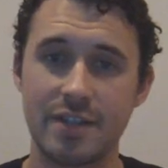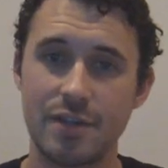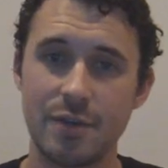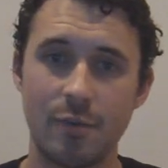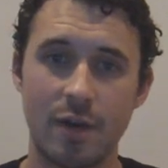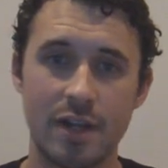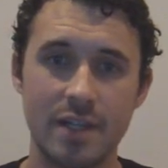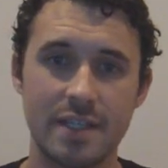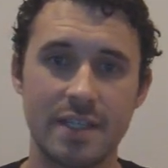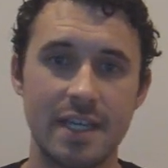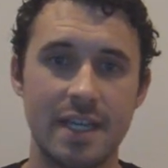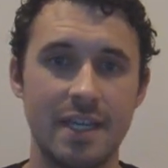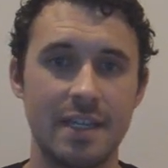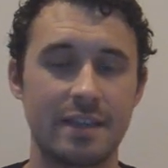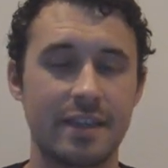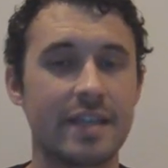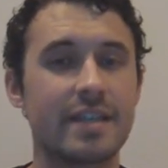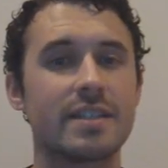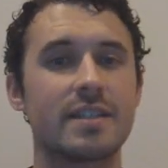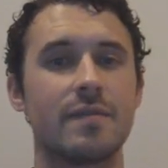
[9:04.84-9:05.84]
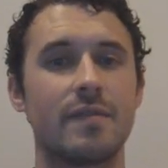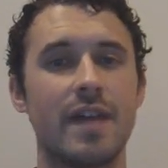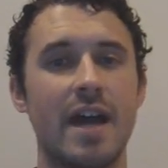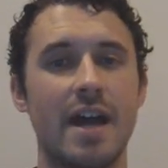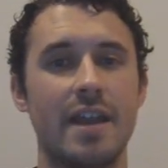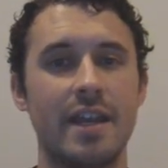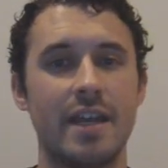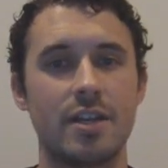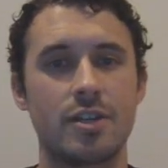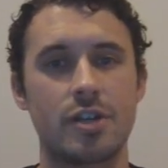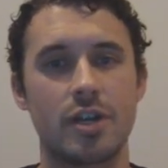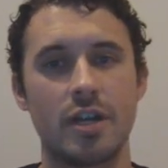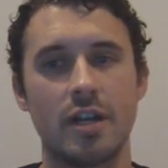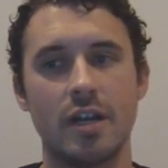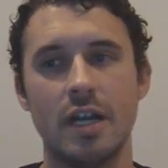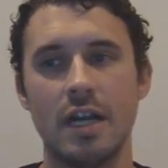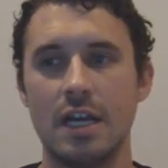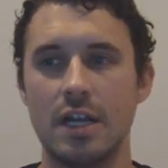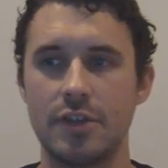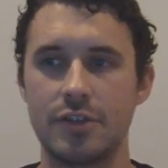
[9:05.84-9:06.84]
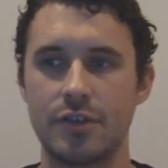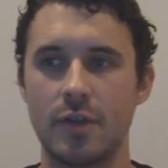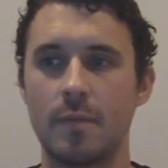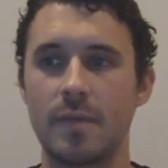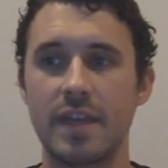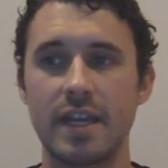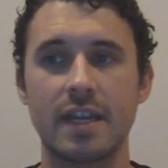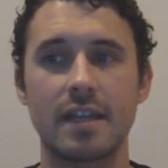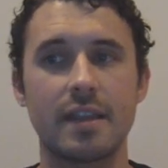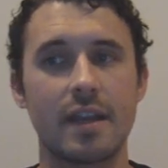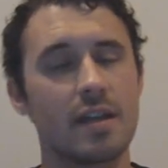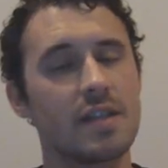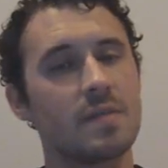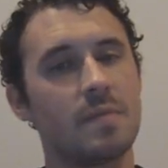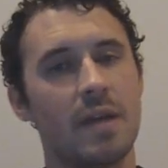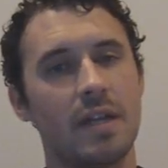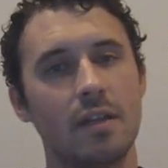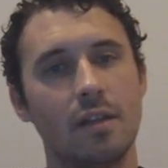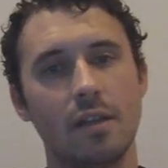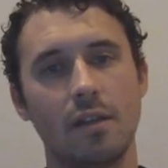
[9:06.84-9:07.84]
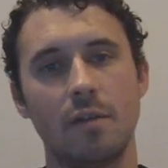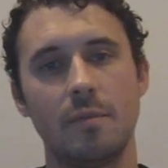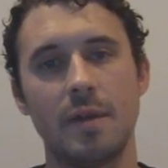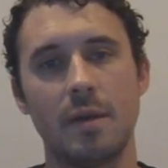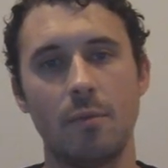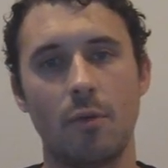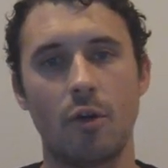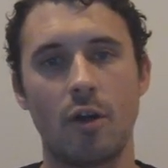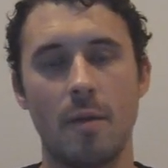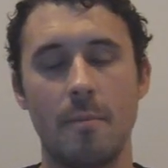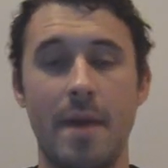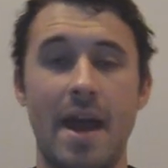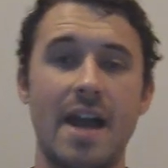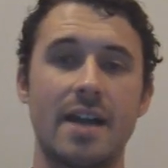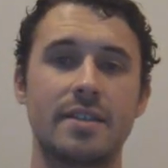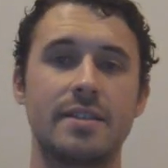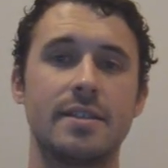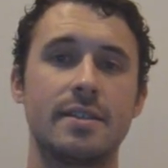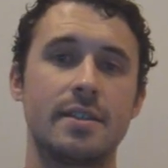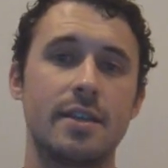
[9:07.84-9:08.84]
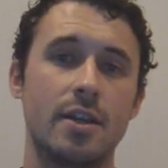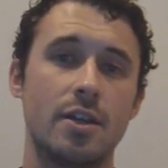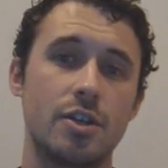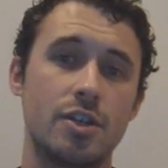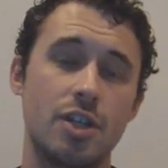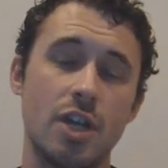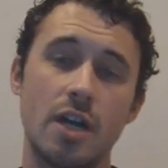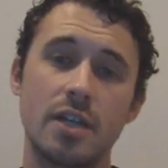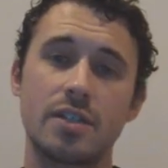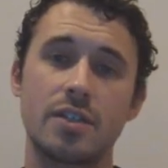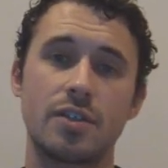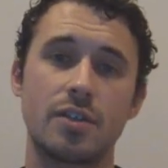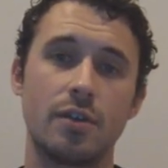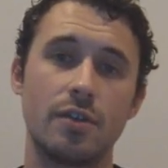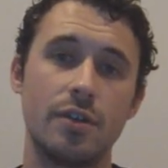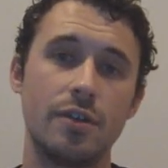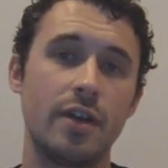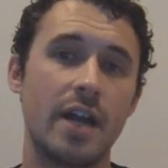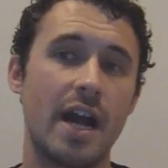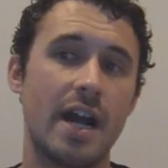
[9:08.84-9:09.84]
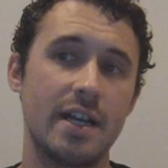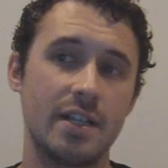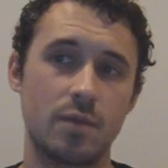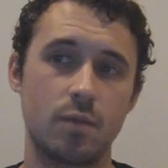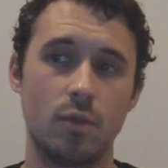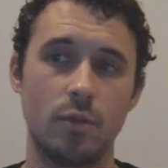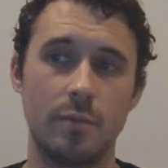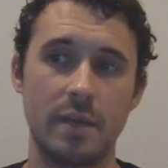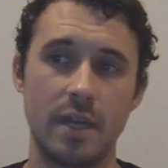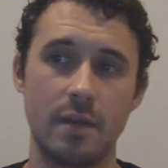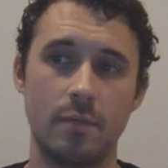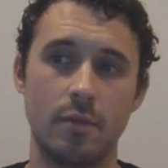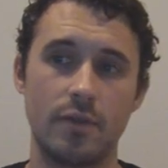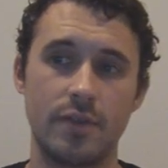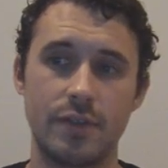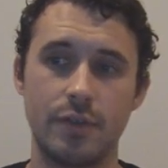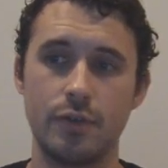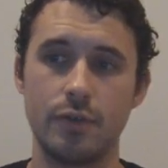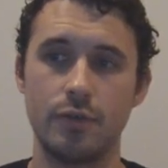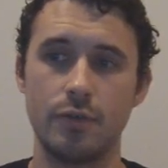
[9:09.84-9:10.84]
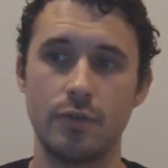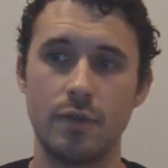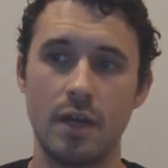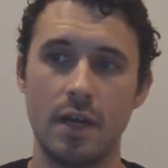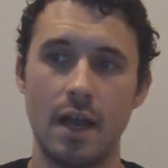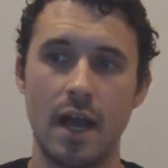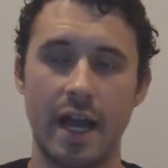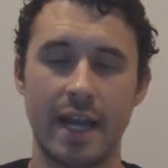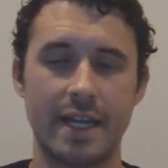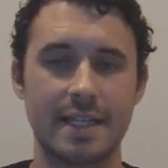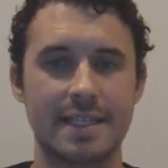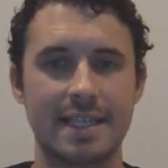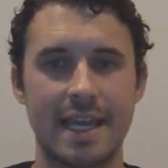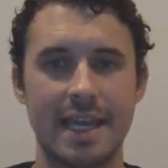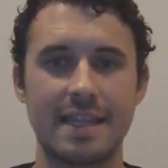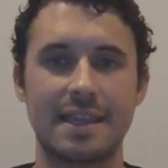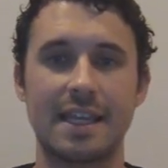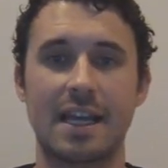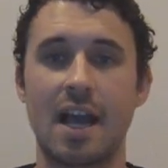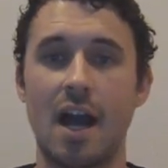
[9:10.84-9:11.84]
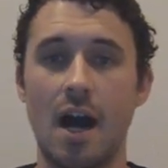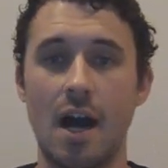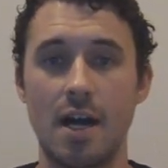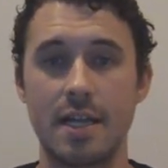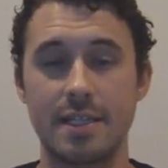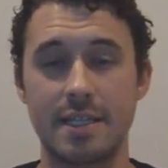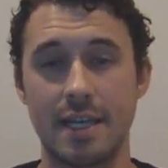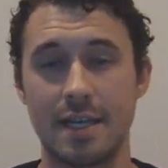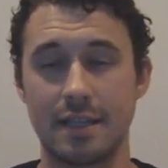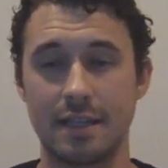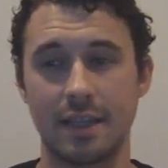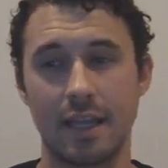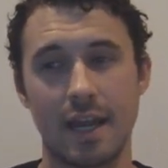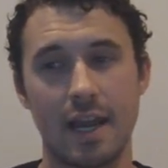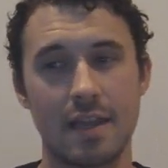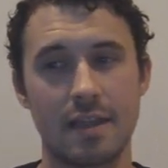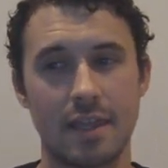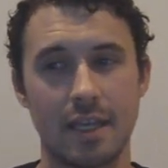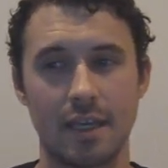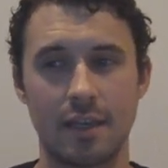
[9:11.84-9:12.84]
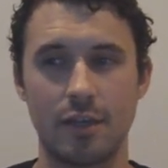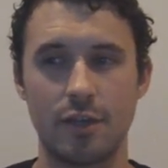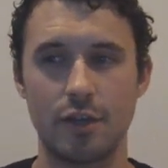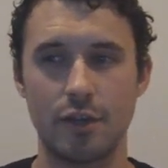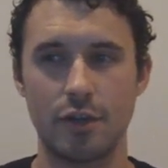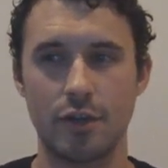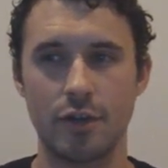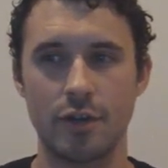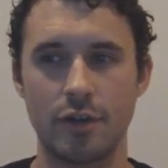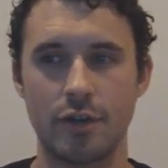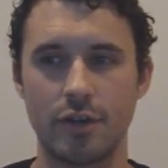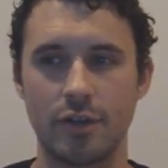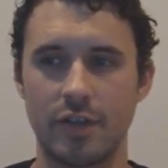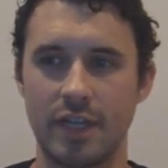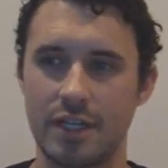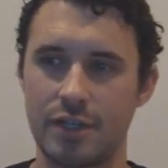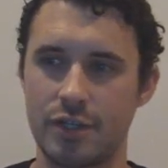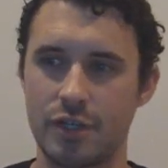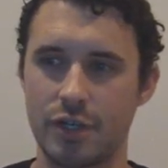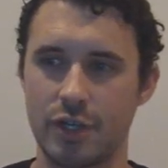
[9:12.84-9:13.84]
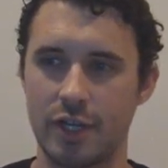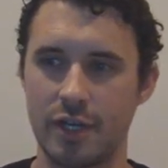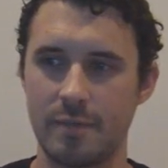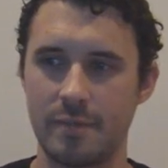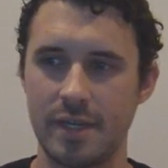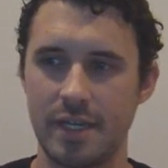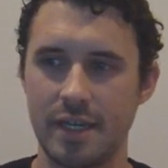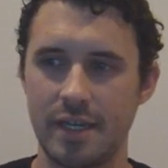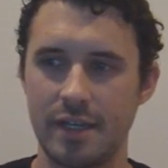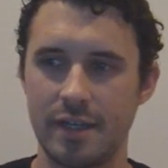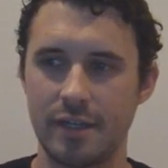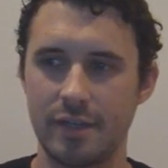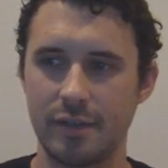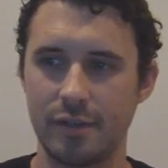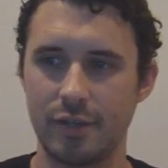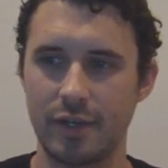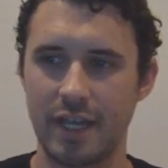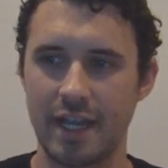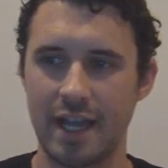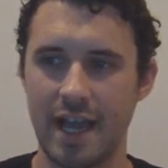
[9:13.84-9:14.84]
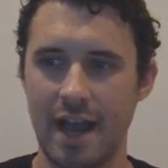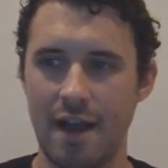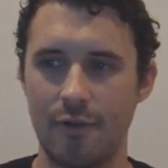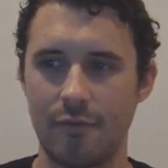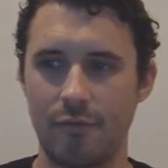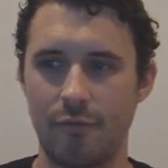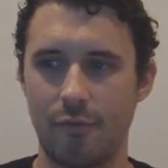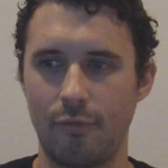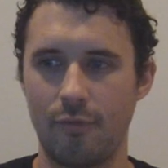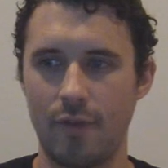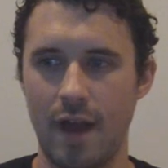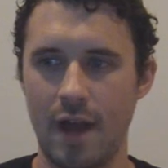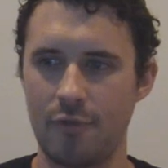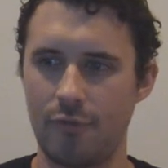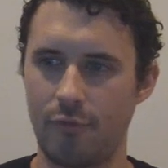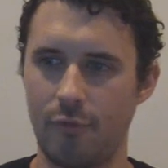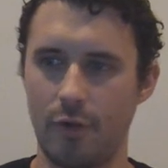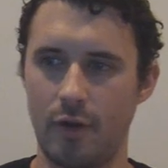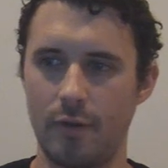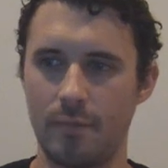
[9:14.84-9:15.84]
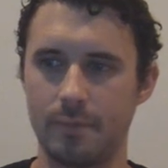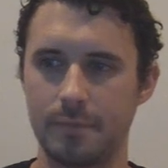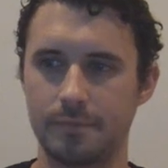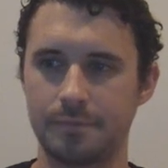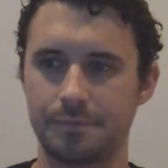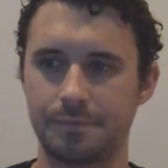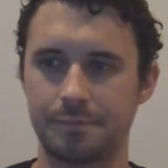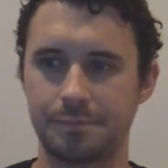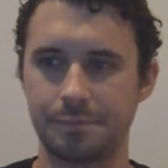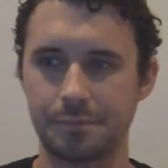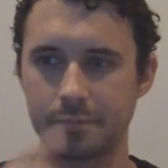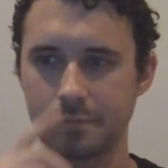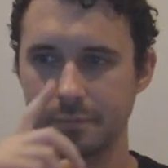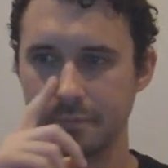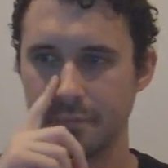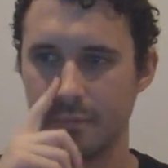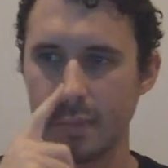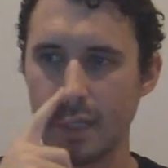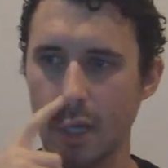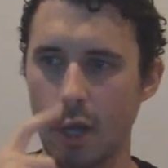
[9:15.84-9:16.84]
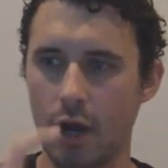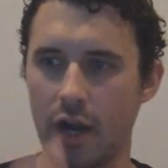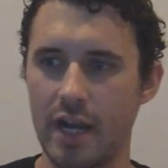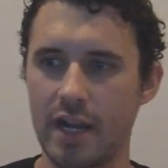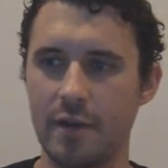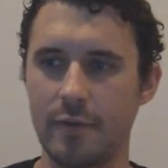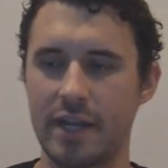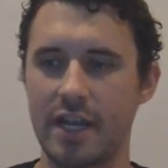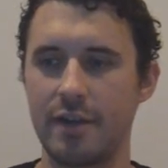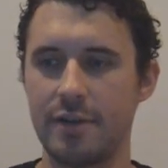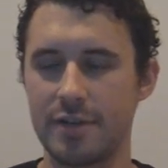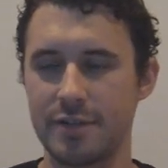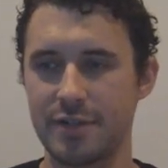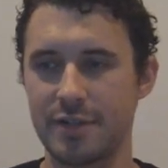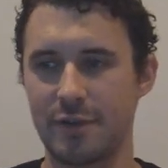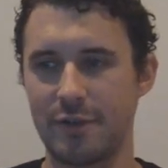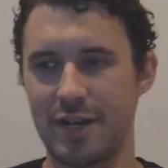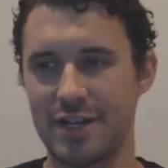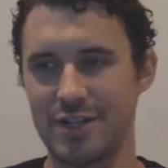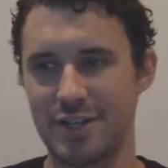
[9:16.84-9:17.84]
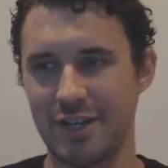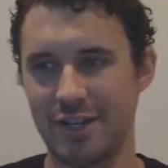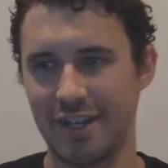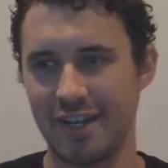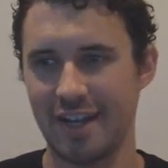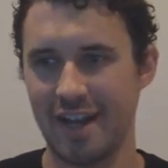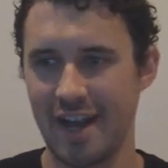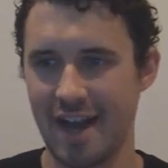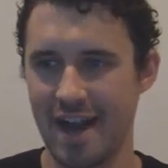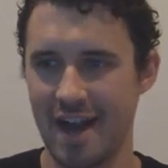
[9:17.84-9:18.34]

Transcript: that you want to see, things of that nature. So I'm thinking that I'll spend a little bit more on packs this year just so you guys will be able to, I guess, get the content that I think you're going to be looking out for. All right, here we go. Here's the question.